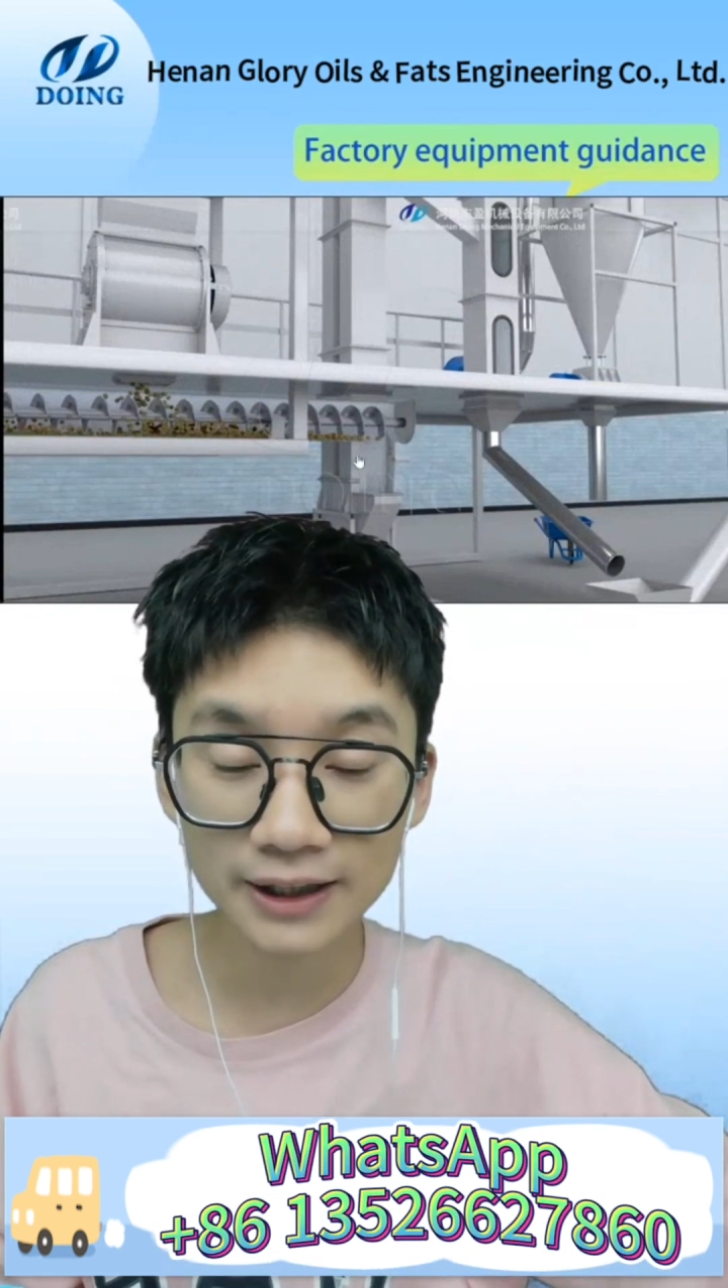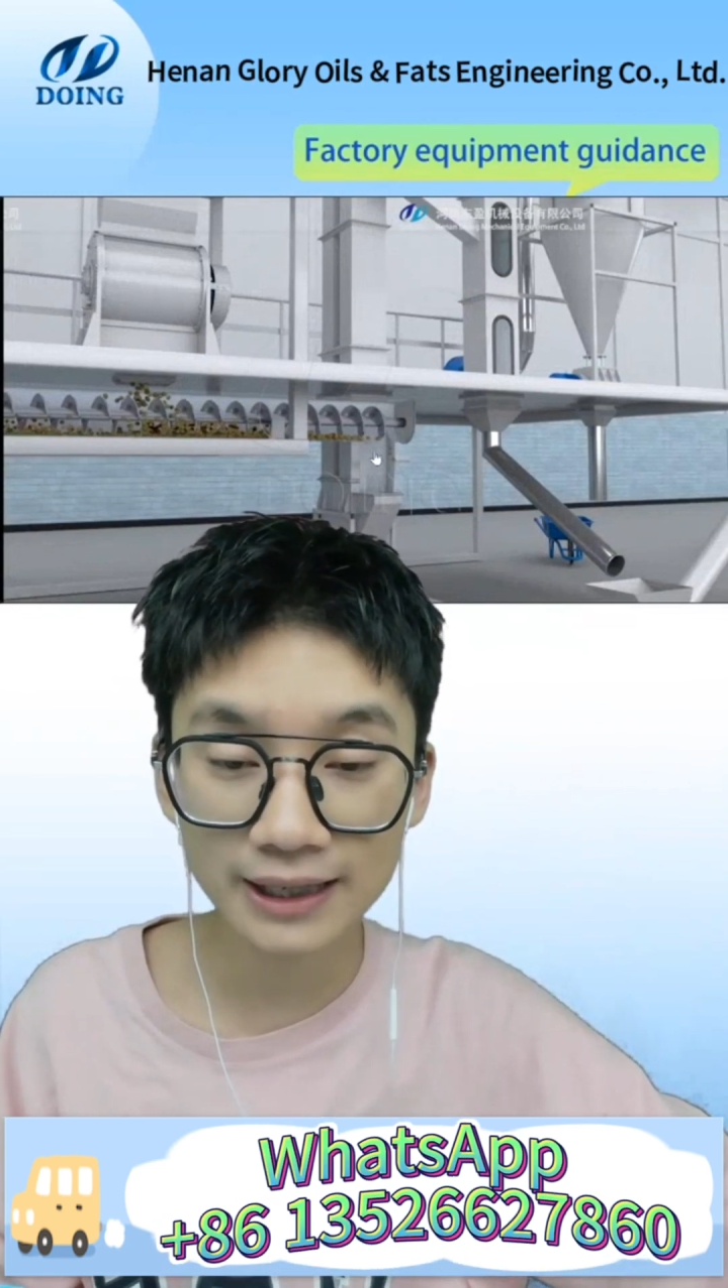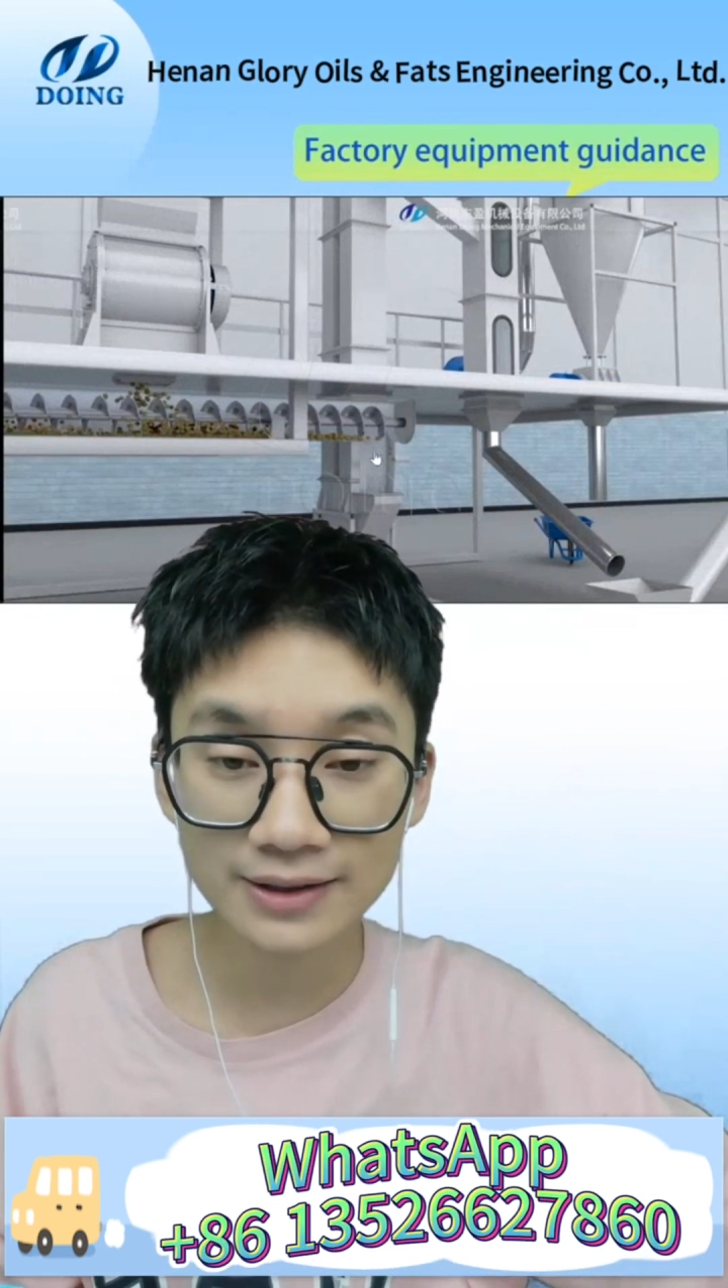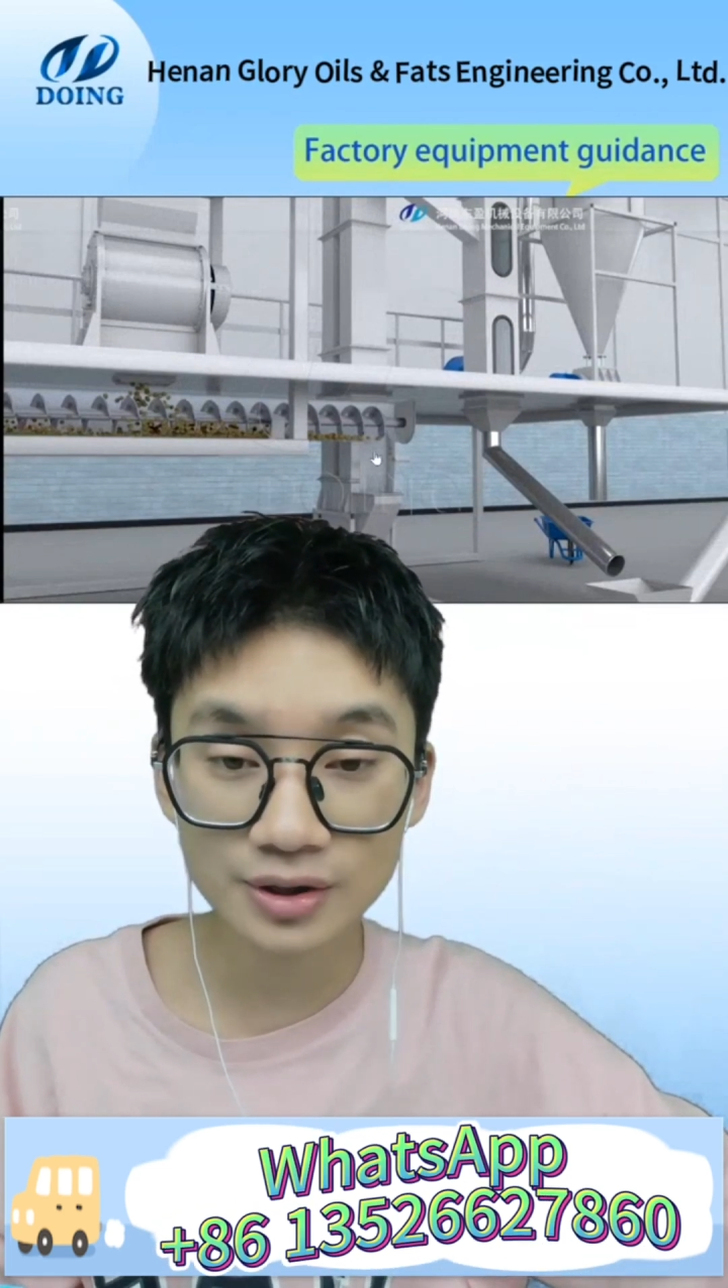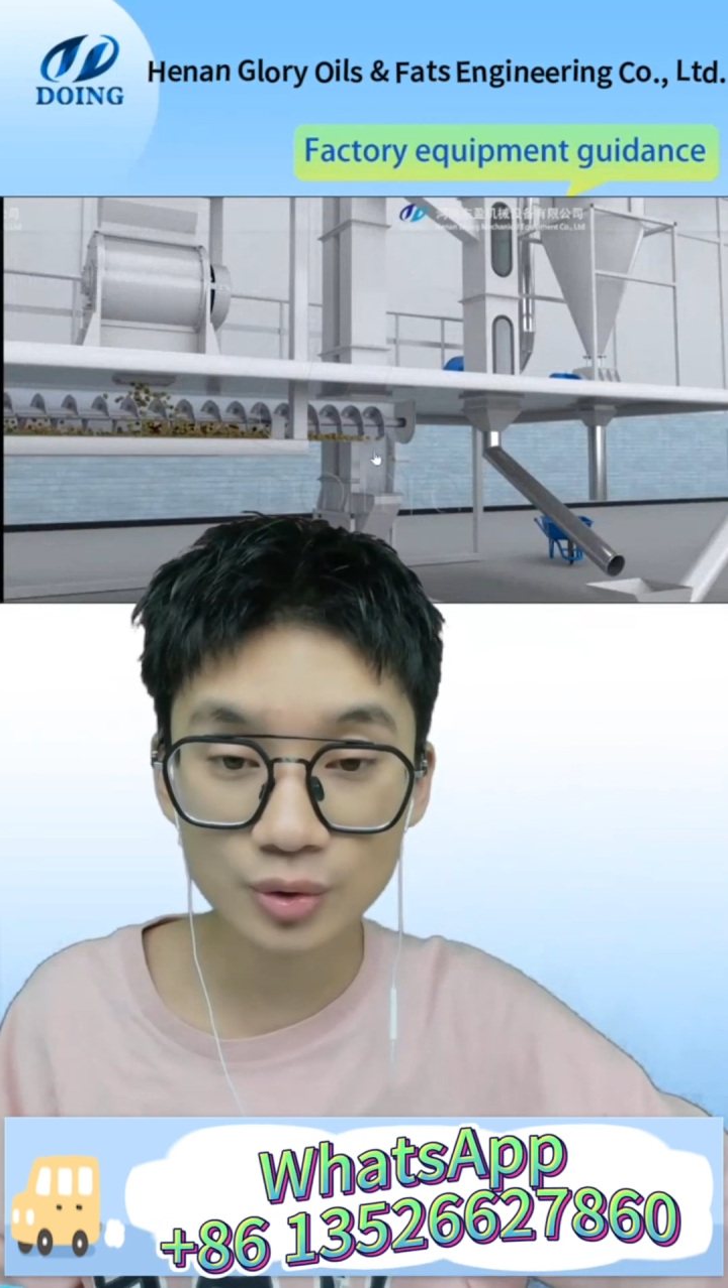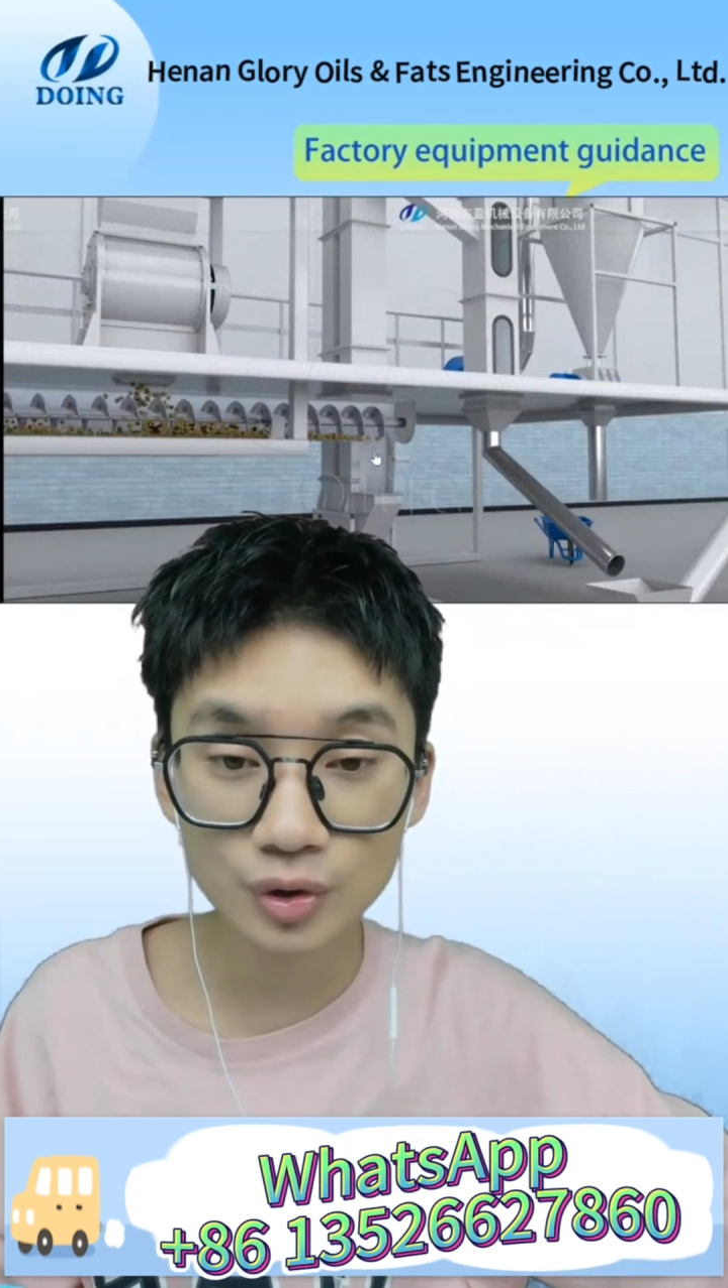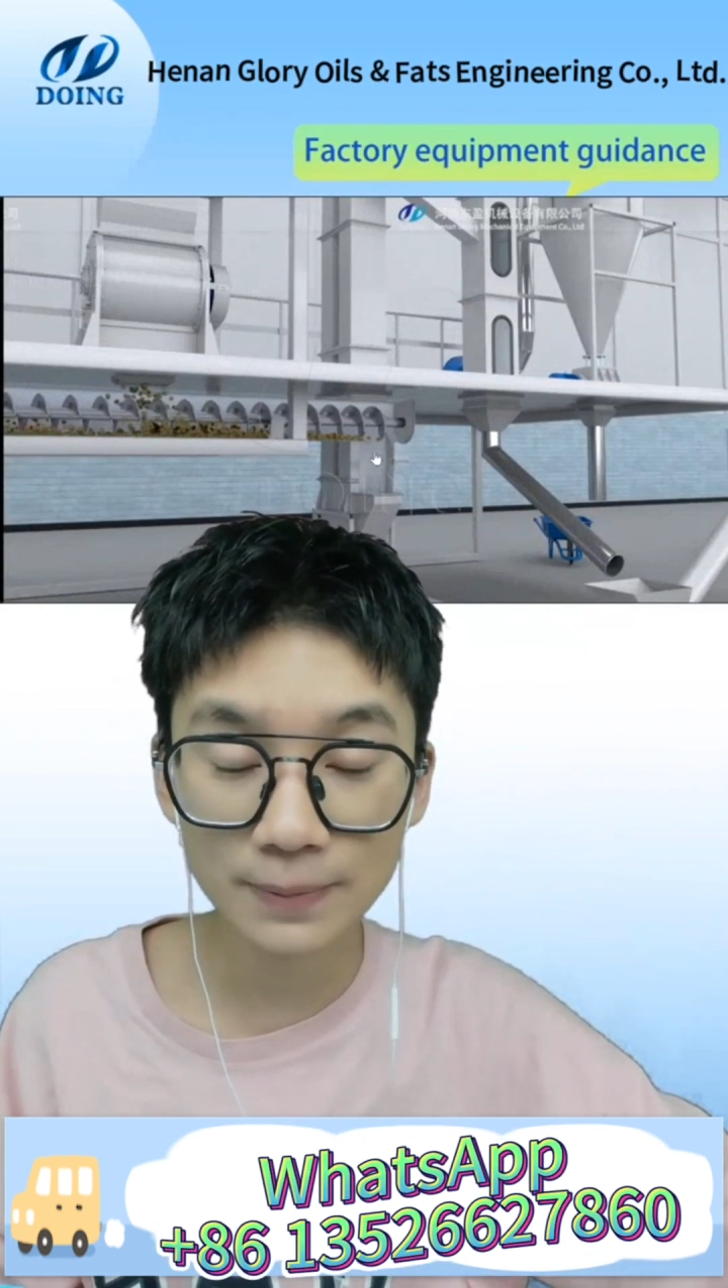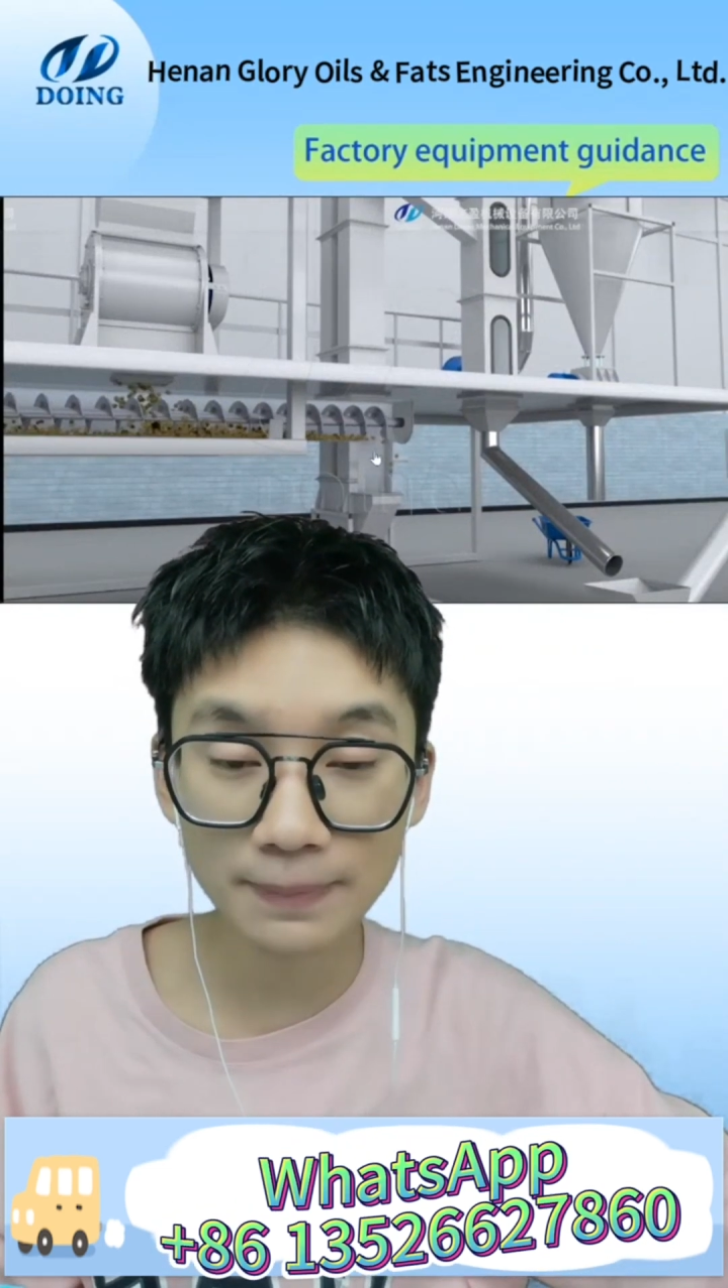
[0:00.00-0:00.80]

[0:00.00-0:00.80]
and through the